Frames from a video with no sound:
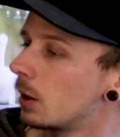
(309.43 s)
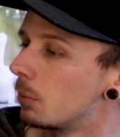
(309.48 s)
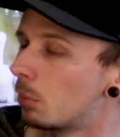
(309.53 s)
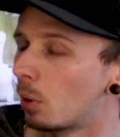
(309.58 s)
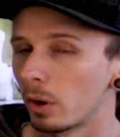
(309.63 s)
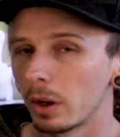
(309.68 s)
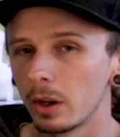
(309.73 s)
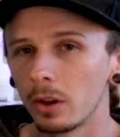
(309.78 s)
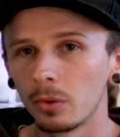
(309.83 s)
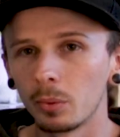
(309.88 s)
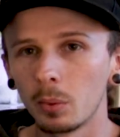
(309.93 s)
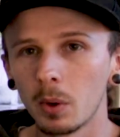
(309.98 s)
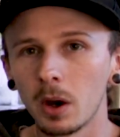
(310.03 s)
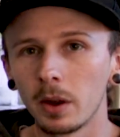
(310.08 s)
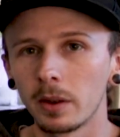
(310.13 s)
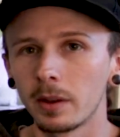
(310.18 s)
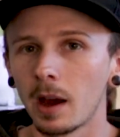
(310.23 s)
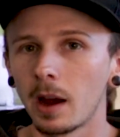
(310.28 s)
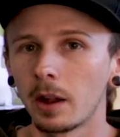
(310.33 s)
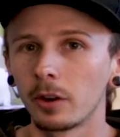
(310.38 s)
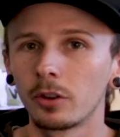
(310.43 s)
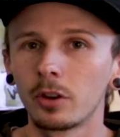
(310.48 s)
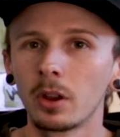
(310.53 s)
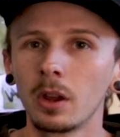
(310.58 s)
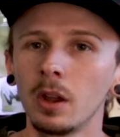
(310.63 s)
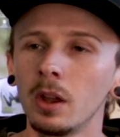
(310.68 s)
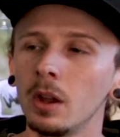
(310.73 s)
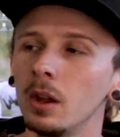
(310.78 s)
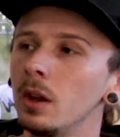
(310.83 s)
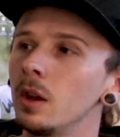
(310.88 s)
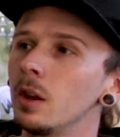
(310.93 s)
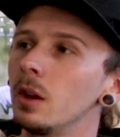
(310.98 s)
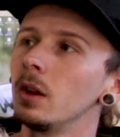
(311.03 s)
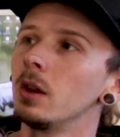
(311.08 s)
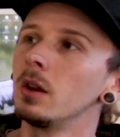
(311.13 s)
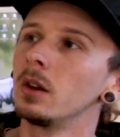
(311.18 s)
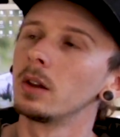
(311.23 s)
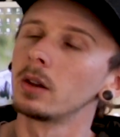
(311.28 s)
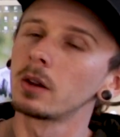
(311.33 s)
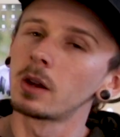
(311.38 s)
body as well attached,
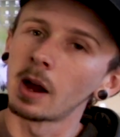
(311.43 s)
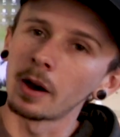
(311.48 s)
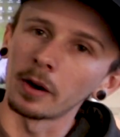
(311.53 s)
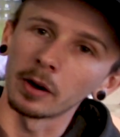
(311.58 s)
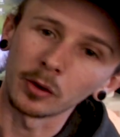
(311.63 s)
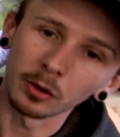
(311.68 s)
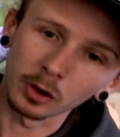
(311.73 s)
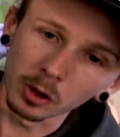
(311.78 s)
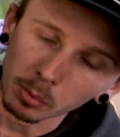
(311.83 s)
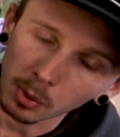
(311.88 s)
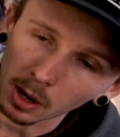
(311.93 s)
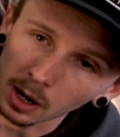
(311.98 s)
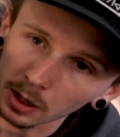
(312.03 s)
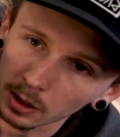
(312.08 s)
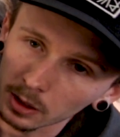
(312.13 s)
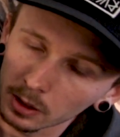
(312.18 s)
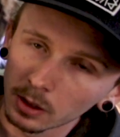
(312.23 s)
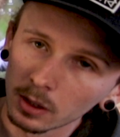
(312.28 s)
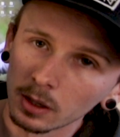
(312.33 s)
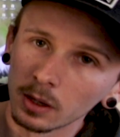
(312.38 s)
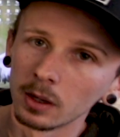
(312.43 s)
carrying on your back,